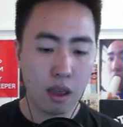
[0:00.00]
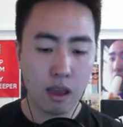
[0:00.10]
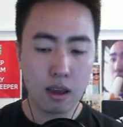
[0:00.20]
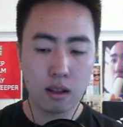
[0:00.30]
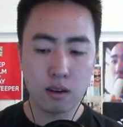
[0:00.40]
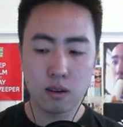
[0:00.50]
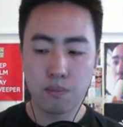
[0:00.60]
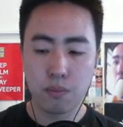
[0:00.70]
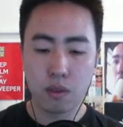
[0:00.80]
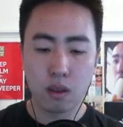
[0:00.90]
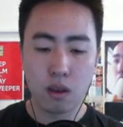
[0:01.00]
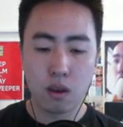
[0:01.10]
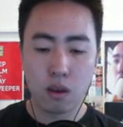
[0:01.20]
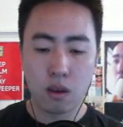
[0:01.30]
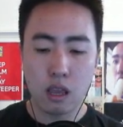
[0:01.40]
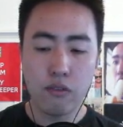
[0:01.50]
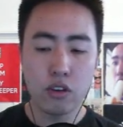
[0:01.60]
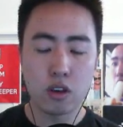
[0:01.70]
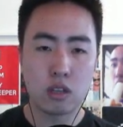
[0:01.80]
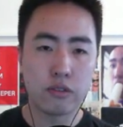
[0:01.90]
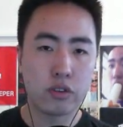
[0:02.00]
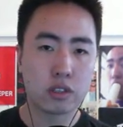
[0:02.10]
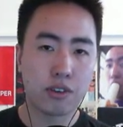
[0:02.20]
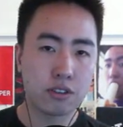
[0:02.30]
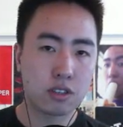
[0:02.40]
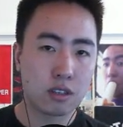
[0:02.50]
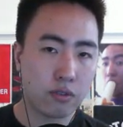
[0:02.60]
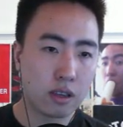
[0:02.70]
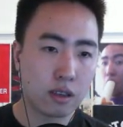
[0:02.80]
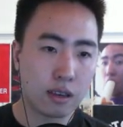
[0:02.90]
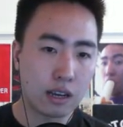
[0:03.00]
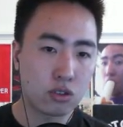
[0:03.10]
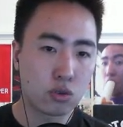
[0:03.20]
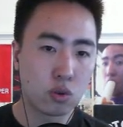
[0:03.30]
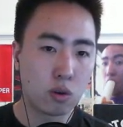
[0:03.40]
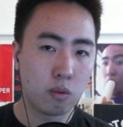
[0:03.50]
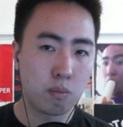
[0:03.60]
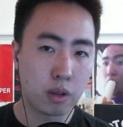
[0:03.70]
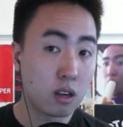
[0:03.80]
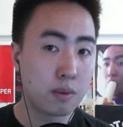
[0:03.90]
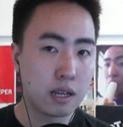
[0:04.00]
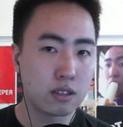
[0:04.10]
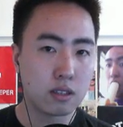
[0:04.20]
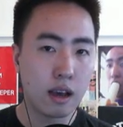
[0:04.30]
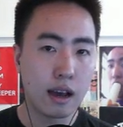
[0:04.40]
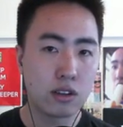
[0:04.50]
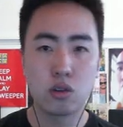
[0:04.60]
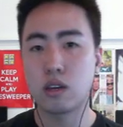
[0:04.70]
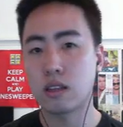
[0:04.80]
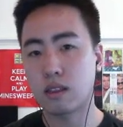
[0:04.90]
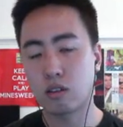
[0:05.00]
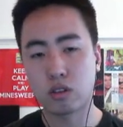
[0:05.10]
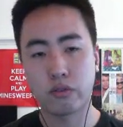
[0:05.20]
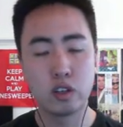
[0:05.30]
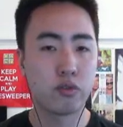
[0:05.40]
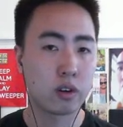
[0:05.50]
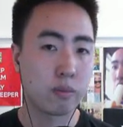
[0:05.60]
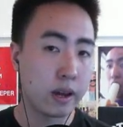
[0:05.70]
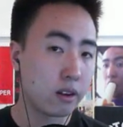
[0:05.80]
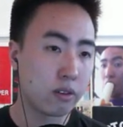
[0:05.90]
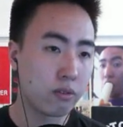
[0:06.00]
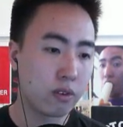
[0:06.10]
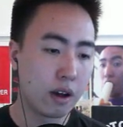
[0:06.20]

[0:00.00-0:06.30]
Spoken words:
And even though TF2 has a very significant casual player base, I do think there's a future for competitive.